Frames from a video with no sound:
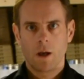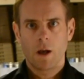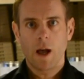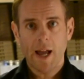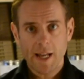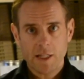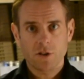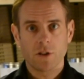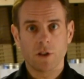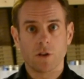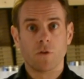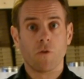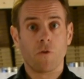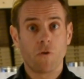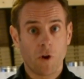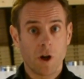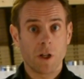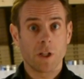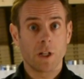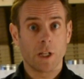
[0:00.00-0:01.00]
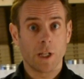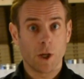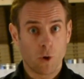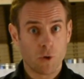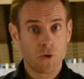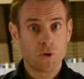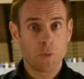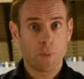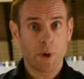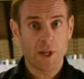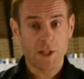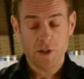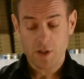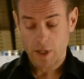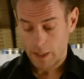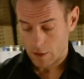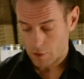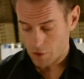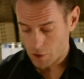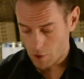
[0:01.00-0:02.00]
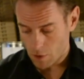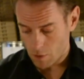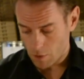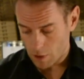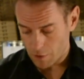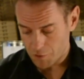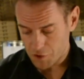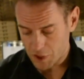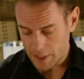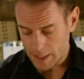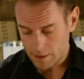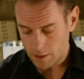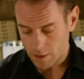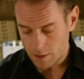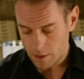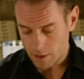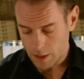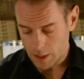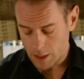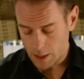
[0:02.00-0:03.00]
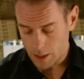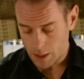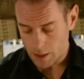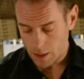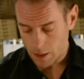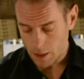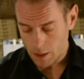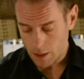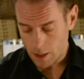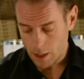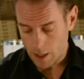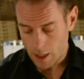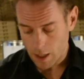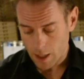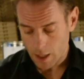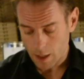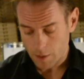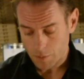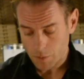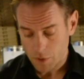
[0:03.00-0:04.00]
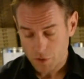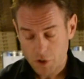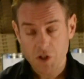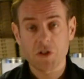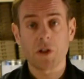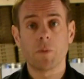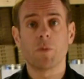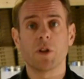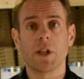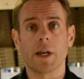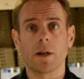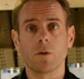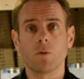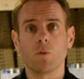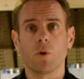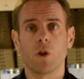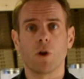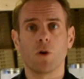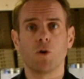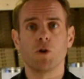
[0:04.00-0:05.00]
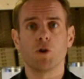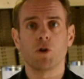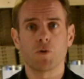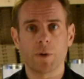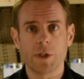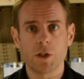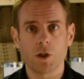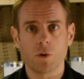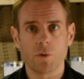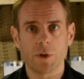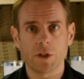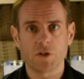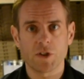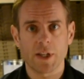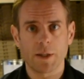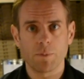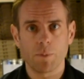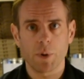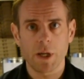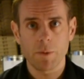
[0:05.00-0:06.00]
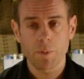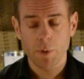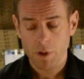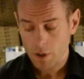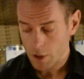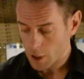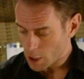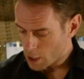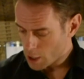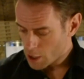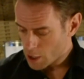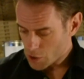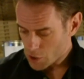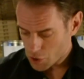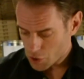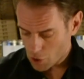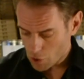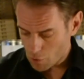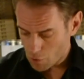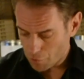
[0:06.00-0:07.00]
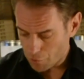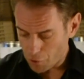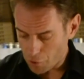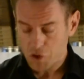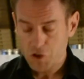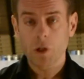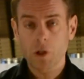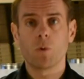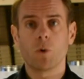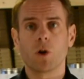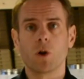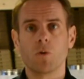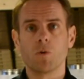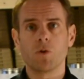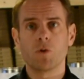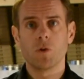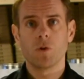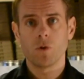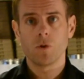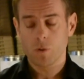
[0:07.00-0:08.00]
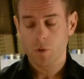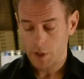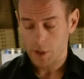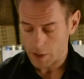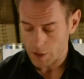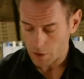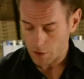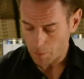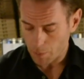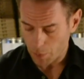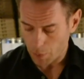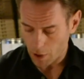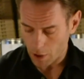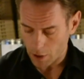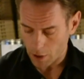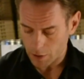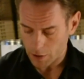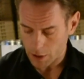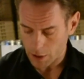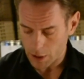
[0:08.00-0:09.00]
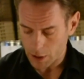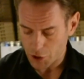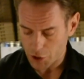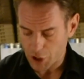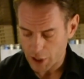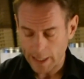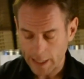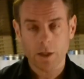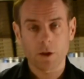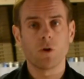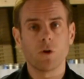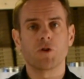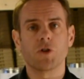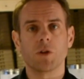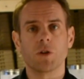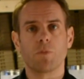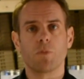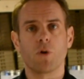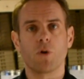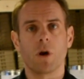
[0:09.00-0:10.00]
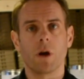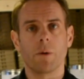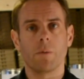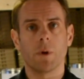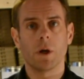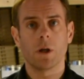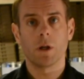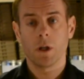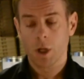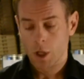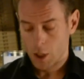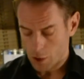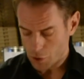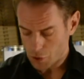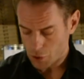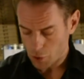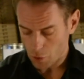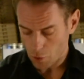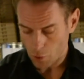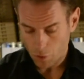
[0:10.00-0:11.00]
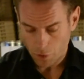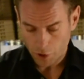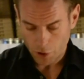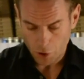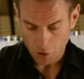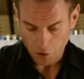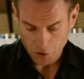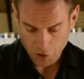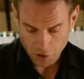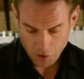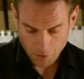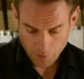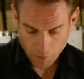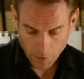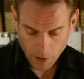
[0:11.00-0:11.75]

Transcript: Excellent, finally onto painting. So I've sanded the timber down with 120 grit sandpaper. So the first thing we're going to do is apply the shellac knotting primer to the knots.